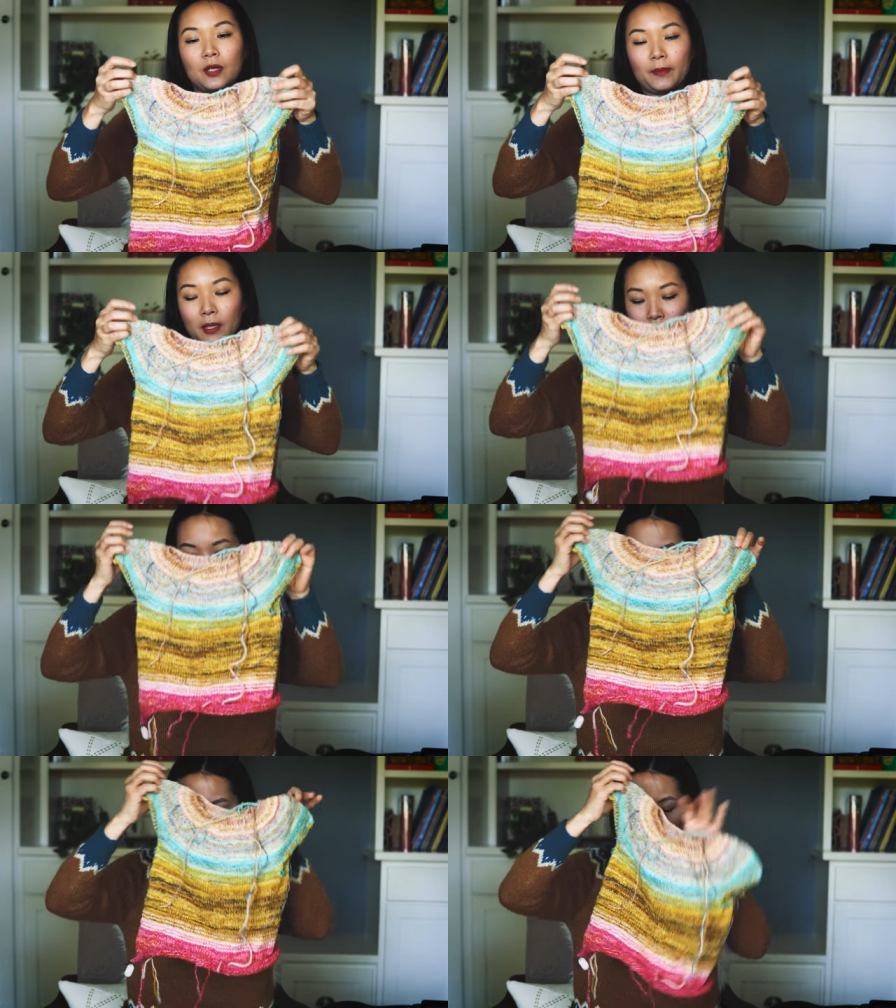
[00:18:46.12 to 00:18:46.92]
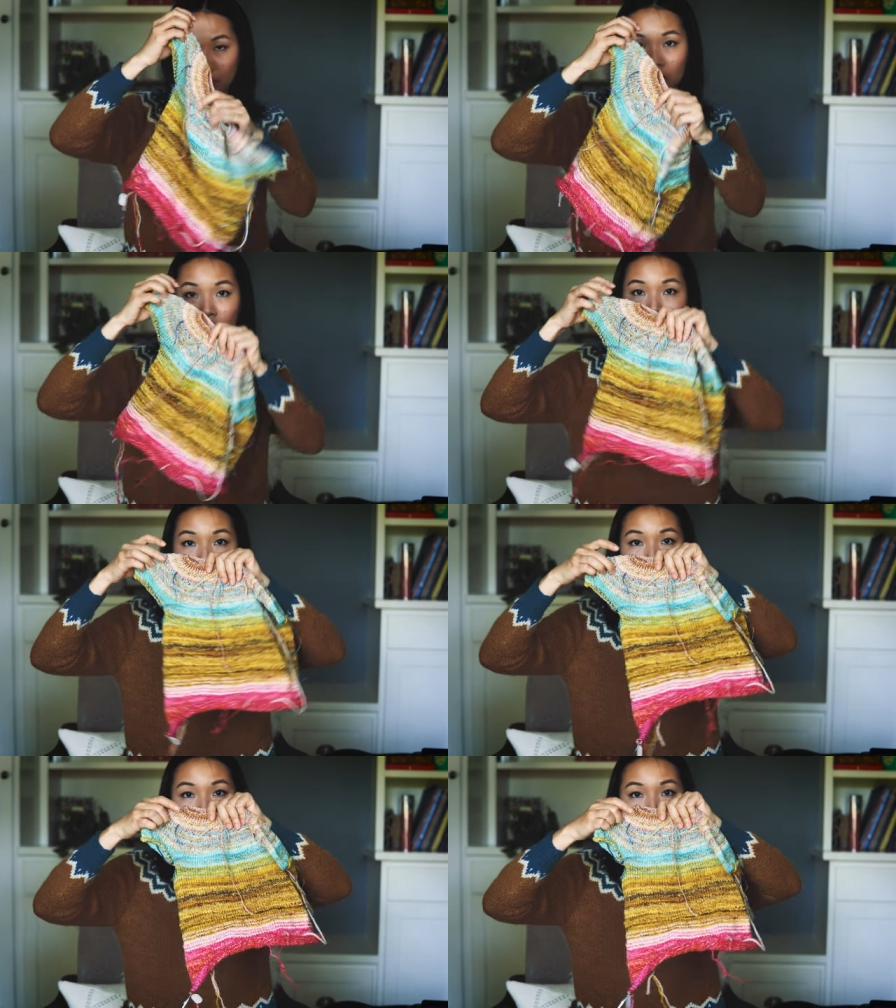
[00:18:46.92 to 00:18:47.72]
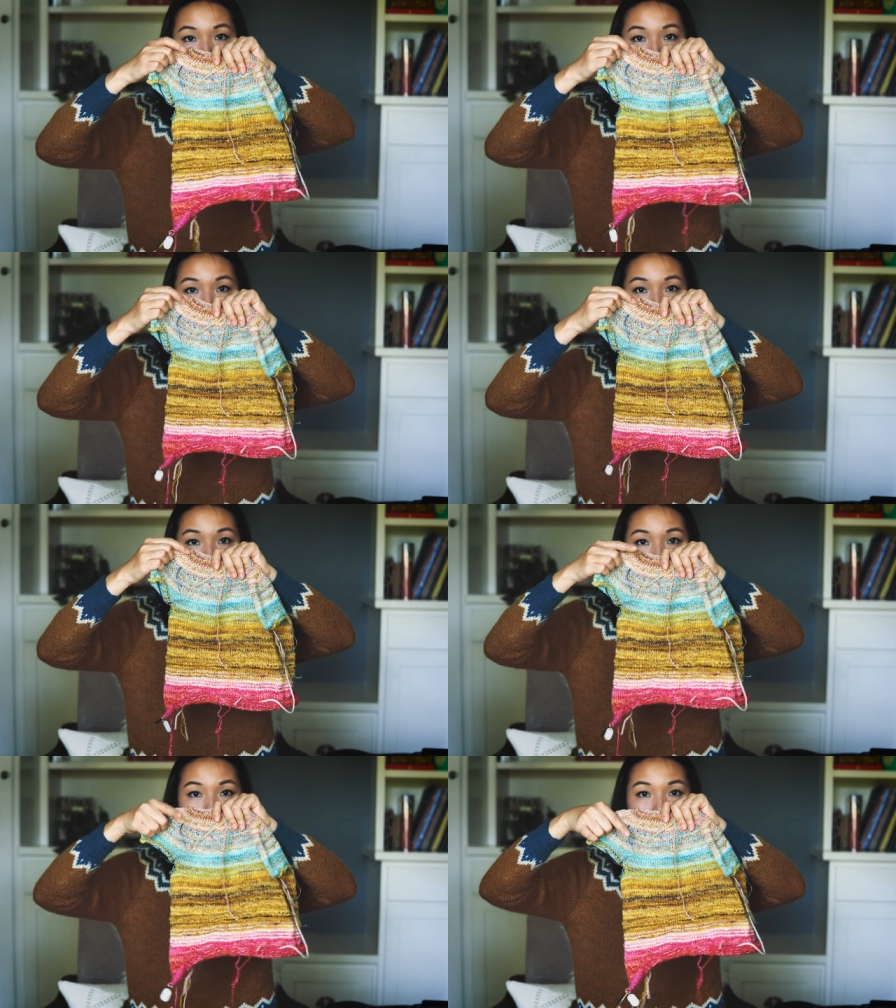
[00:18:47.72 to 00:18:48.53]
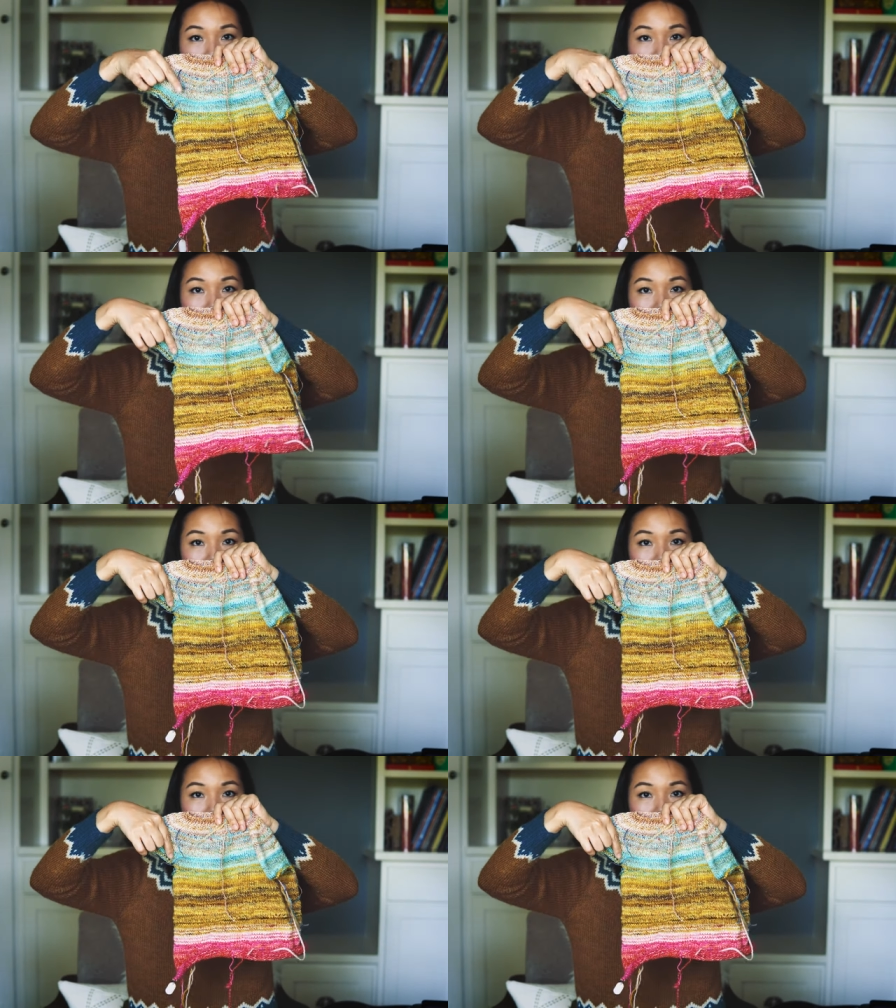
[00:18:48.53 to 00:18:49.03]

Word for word: creamy color here, this blue